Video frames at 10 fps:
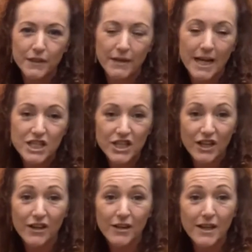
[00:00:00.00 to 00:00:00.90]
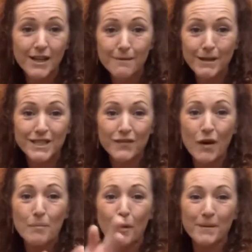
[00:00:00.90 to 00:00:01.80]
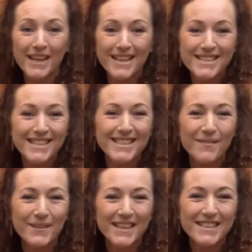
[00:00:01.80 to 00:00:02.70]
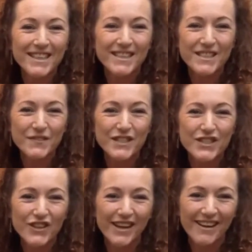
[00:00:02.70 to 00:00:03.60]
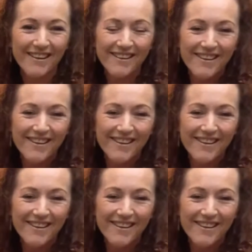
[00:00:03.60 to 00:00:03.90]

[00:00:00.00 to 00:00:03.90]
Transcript: As you know, most of our population is up the east coast of Australia,